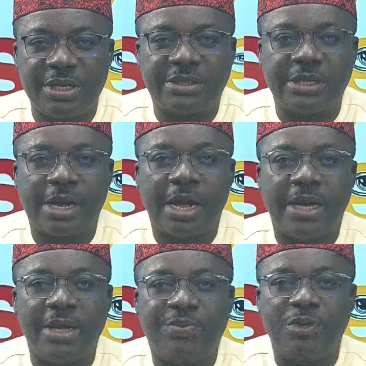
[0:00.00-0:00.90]
Eastern
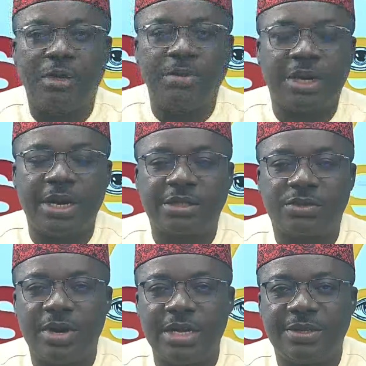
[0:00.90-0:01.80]
Eye, a program that
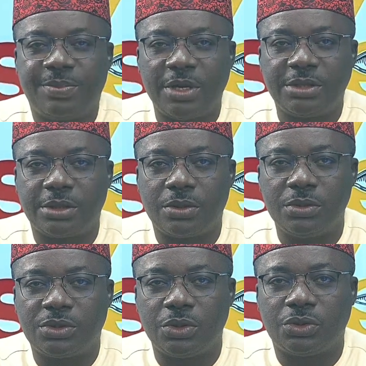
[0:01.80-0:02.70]
x-rays the political,
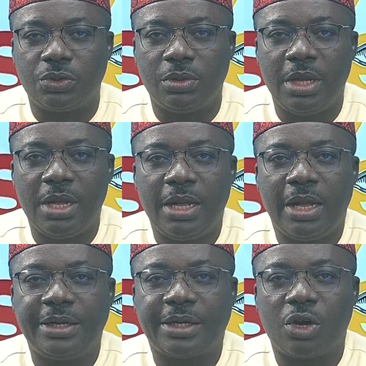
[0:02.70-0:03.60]
social,
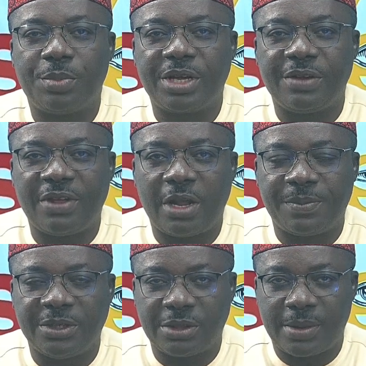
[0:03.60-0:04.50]
and economic
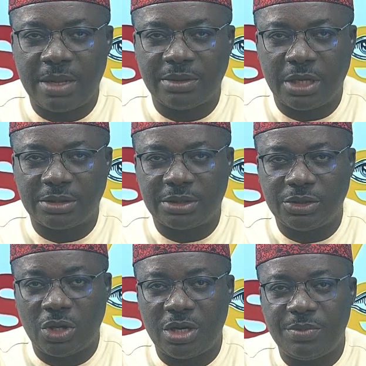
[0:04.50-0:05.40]
developments around us.
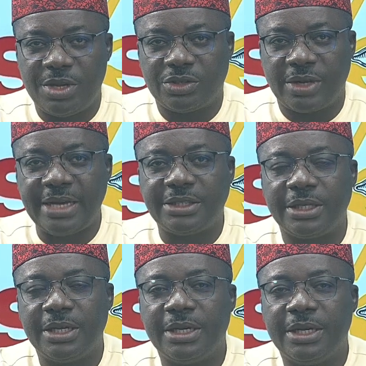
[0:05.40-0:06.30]
Joining me tonight
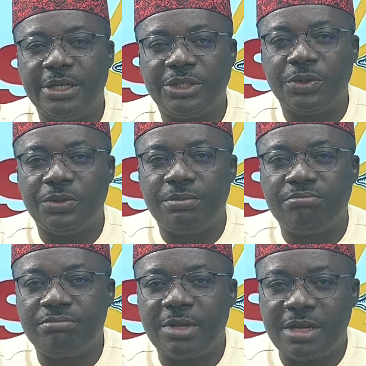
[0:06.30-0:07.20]
to
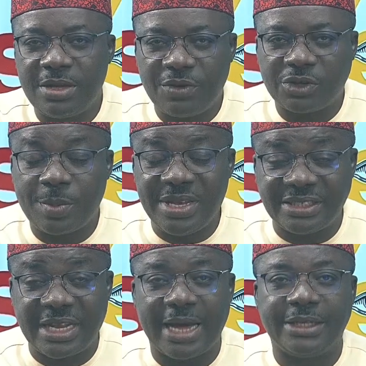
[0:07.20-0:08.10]
give us some
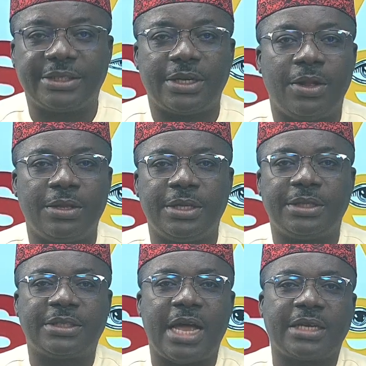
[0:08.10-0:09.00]
insights on the
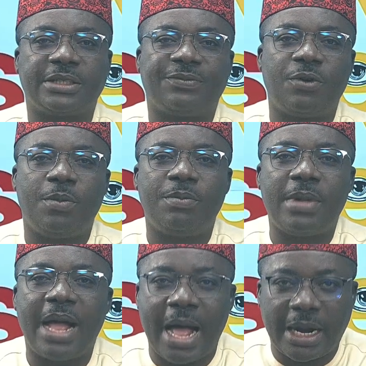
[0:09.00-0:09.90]
Tax Reform
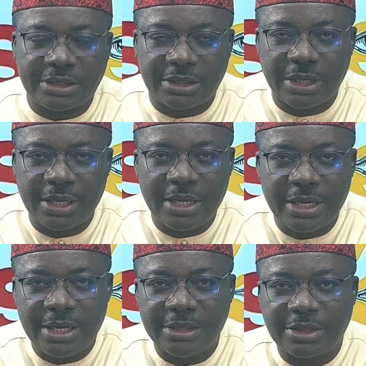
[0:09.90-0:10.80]
Act
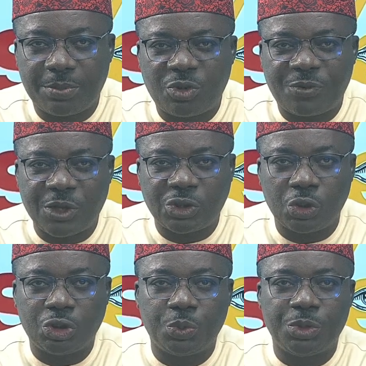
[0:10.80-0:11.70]
is Professor
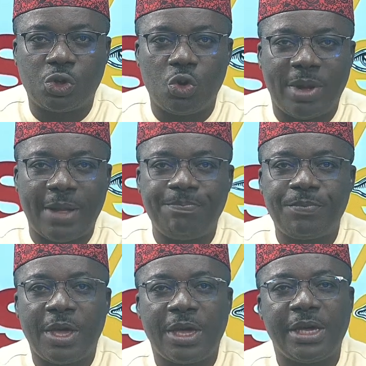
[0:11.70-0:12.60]
Chiwui.
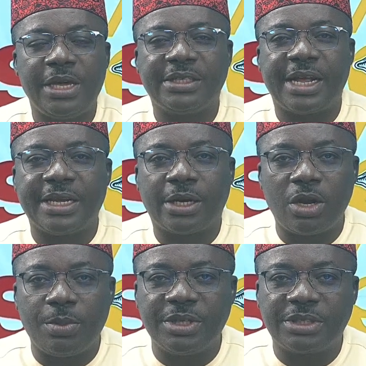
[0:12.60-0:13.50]
He is an
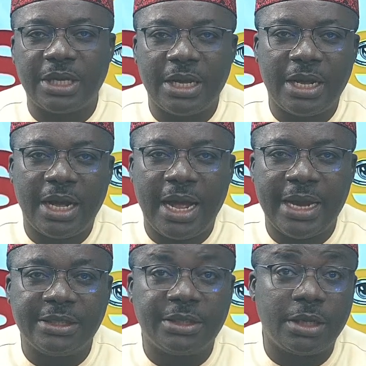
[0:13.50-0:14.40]
economist
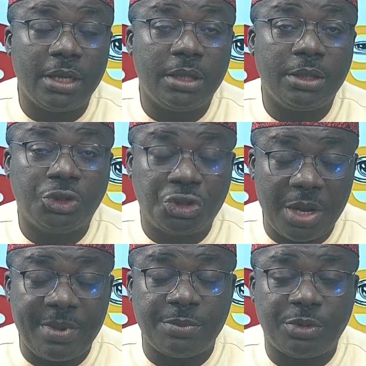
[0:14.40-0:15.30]
and the
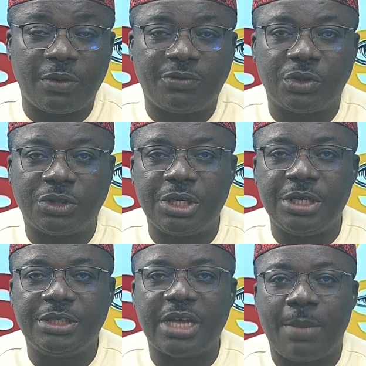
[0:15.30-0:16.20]
Chairman Board of
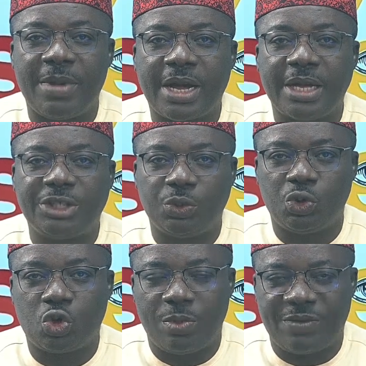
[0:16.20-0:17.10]
Trustees, Amaka
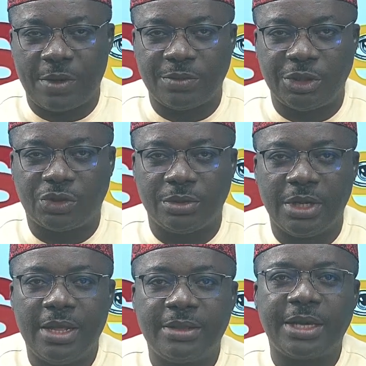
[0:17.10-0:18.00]
Chiwui Foundation.
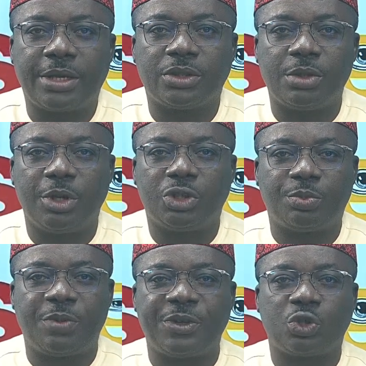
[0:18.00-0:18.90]
Thank you so much,
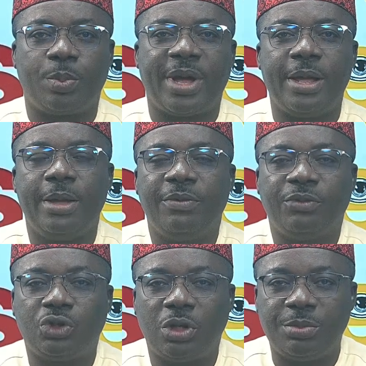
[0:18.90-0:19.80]
Professor Ba,
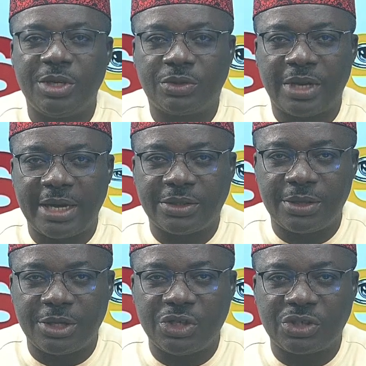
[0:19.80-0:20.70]
for joining me tonight on
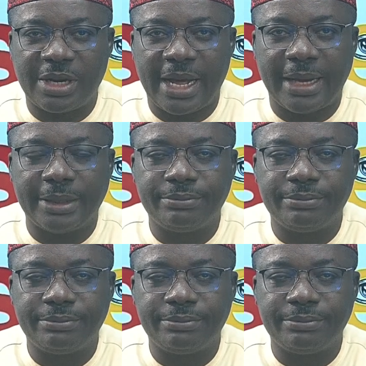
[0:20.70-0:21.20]
the Eastern Eye.